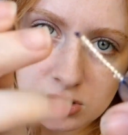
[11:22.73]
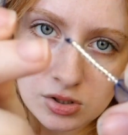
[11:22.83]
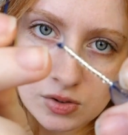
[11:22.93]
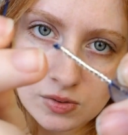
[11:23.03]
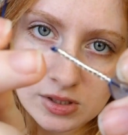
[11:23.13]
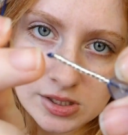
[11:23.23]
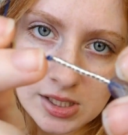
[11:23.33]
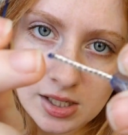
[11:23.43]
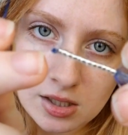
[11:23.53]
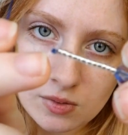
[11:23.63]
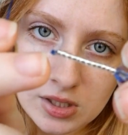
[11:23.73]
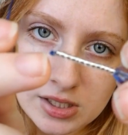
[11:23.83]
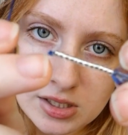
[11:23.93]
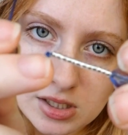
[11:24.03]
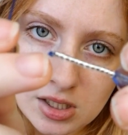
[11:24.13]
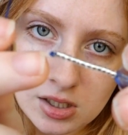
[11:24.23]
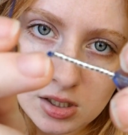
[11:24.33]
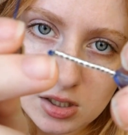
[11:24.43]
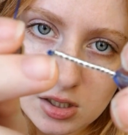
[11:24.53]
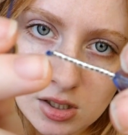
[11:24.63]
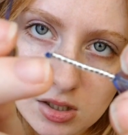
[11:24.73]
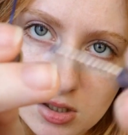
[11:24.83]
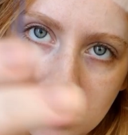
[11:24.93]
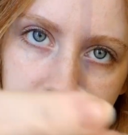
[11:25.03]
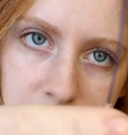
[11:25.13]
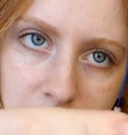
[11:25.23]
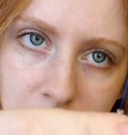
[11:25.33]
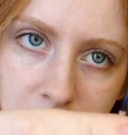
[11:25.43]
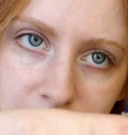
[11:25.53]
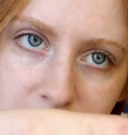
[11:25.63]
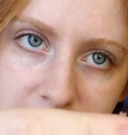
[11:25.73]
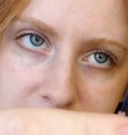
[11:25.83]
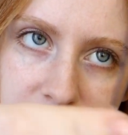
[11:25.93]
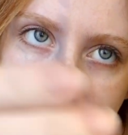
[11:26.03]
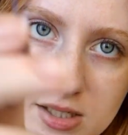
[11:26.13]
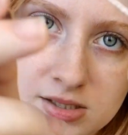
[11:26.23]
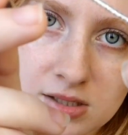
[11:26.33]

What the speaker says: do exactly what I did here. Just cut off the excess